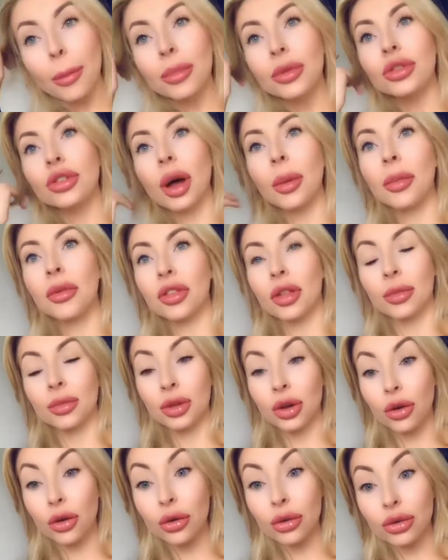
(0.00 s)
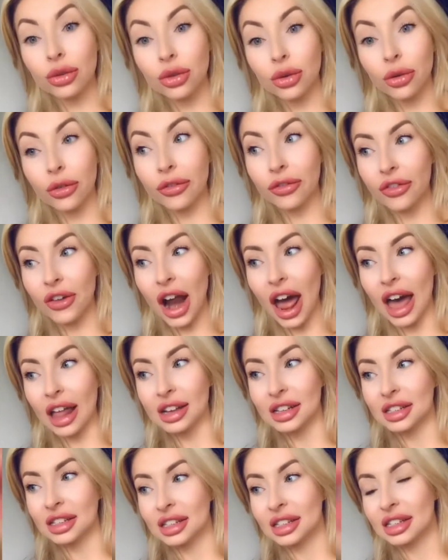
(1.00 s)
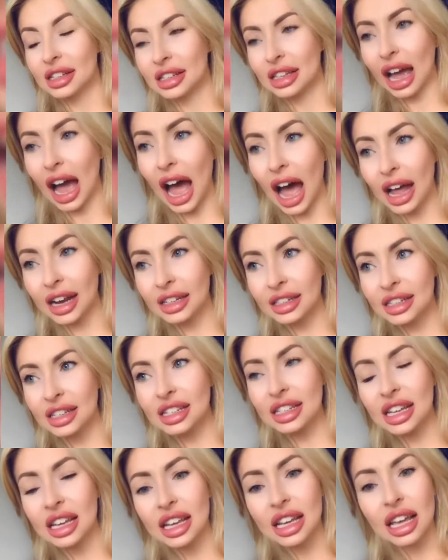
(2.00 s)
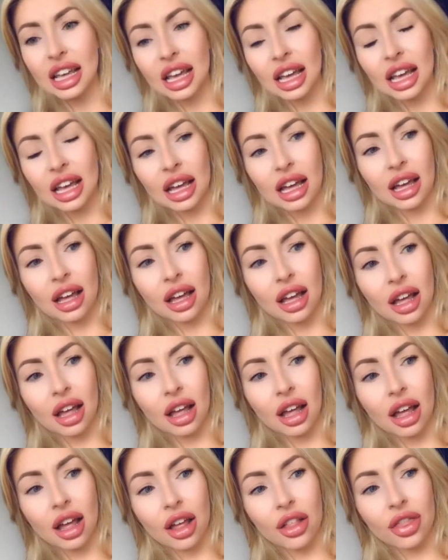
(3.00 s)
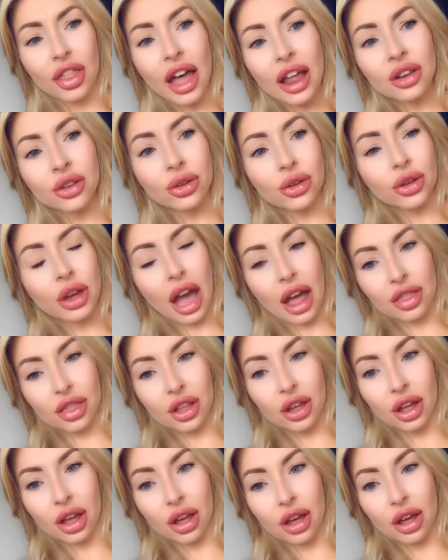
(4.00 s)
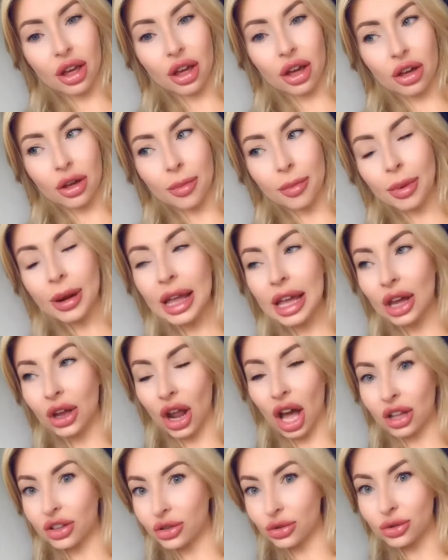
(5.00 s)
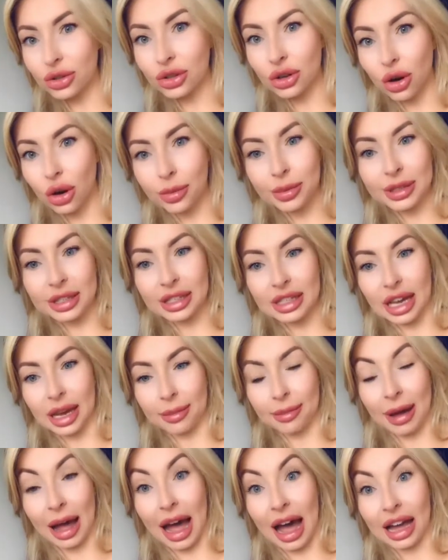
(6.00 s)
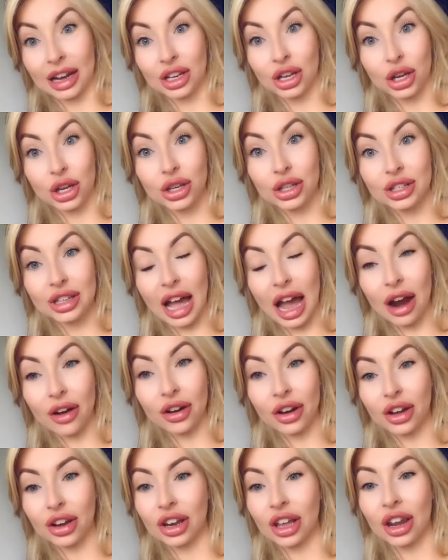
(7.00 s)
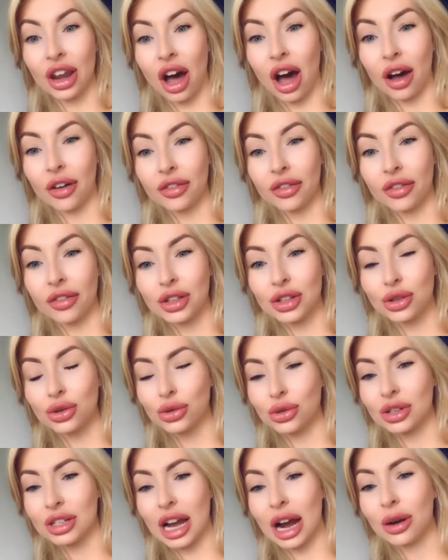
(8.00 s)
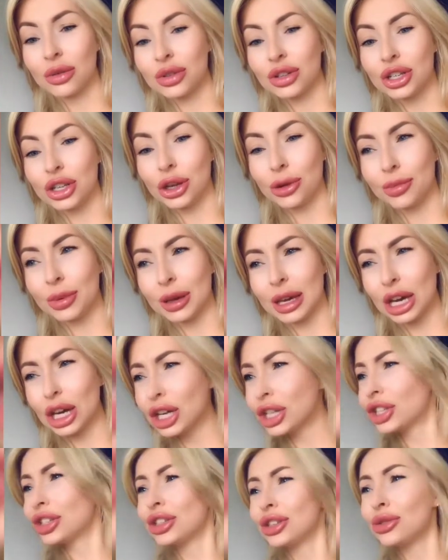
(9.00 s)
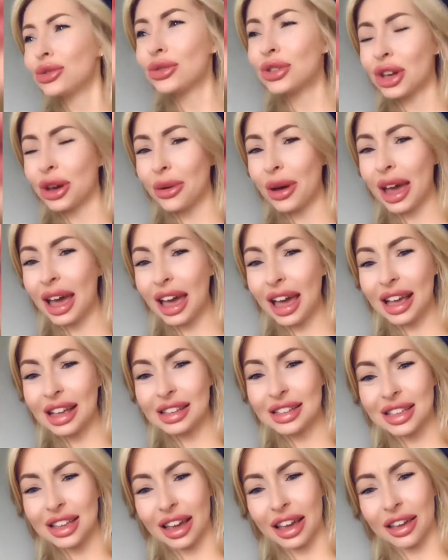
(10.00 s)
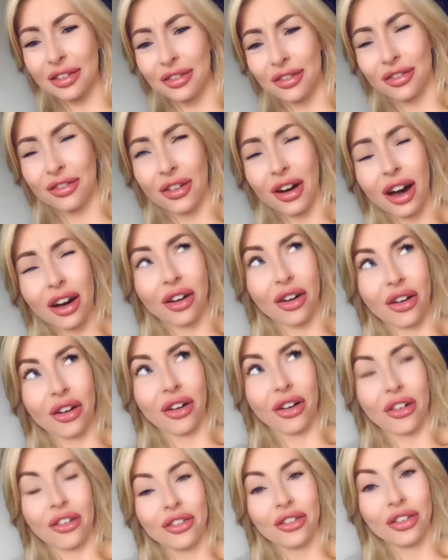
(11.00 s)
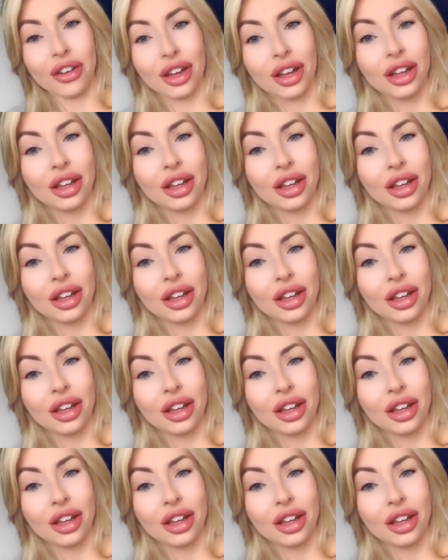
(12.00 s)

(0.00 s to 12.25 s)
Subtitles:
Some of them, you're sort of friends. And then you get the complete and utter opposite man who's arrogant enough to talk down to you because you do it. It's like fuck off.